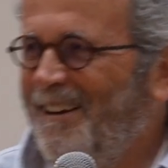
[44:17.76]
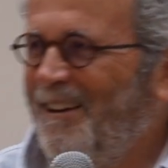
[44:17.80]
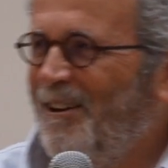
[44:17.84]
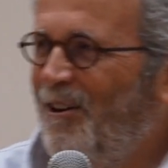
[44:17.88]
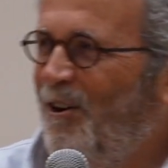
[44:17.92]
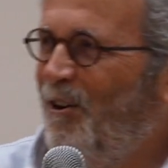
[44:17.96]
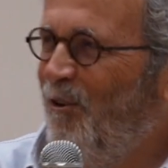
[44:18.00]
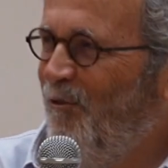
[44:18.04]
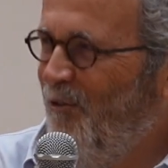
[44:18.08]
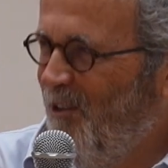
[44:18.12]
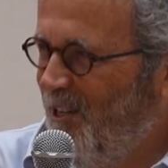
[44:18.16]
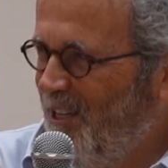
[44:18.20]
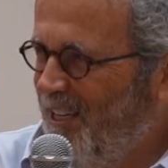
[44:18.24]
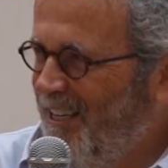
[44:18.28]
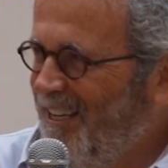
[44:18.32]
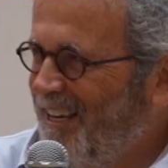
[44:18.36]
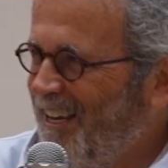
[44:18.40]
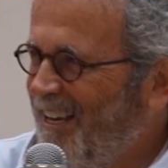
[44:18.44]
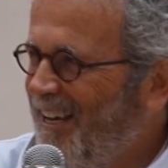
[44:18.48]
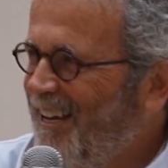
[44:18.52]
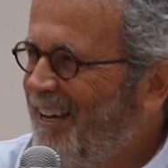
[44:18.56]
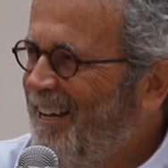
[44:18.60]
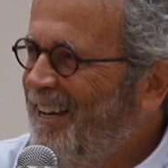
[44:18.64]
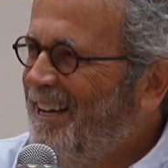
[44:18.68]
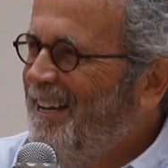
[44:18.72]
Obviously.
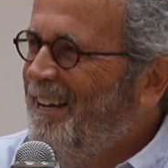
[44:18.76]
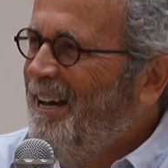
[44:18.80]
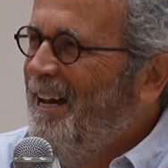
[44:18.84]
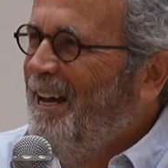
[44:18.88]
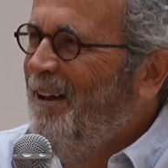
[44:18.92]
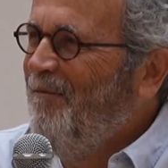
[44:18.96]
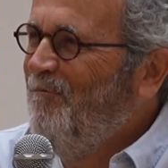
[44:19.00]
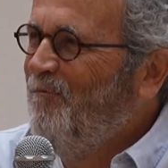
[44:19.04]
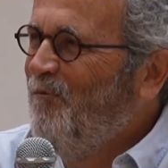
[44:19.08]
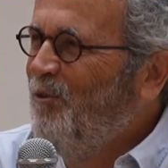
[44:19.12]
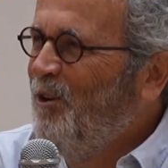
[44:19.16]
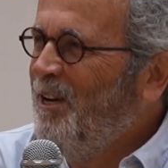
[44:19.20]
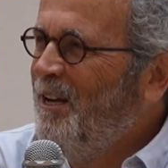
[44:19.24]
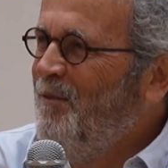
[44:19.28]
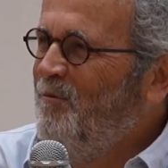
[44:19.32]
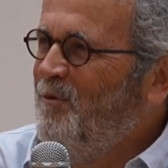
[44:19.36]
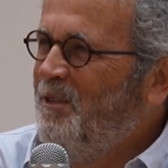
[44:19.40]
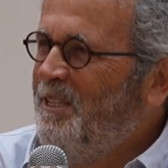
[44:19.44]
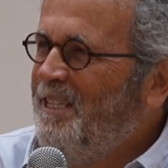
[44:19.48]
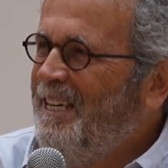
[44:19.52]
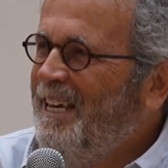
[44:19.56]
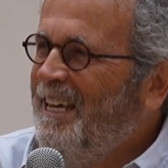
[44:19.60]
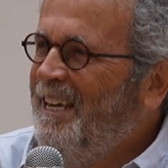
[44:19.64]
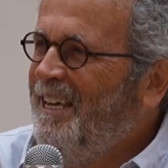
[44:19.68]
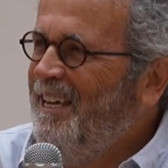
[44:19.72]
What I'm
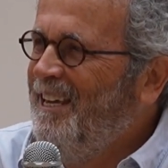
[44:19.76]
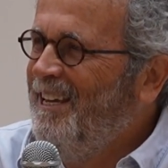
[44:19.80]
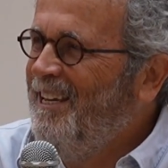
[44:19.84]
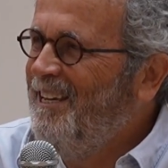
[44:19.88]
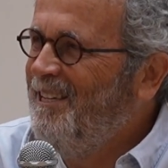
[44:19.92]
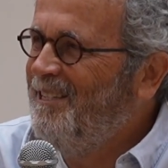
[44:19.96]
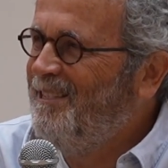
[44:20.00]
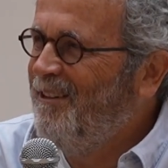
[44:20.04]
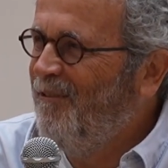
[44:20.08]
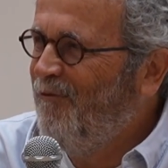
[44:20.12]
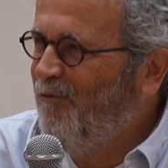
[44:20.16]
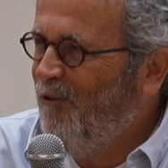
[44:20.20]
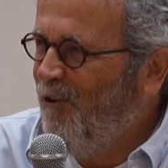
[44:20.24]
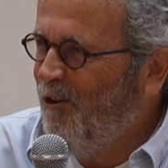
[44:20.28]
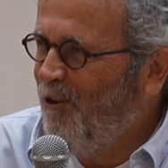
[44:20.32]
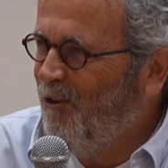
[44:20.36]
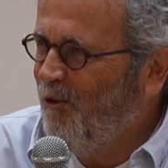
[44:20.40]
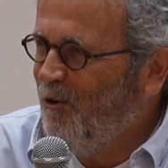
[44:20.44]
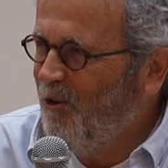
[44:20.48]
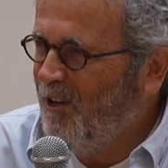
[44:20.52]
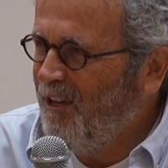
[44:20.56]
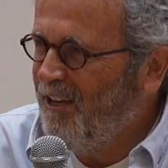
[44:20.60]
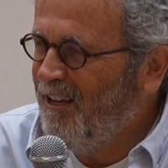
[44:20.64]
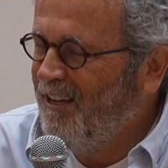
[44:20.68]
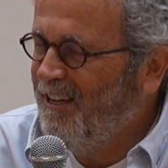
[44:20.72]
saying is the
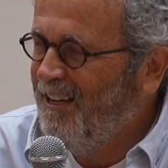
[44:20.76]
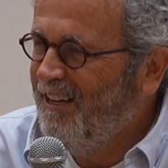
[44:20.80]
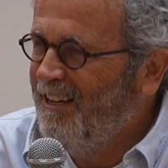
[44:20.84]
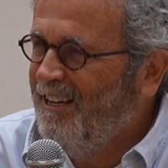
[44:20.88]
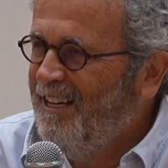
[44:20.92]
following.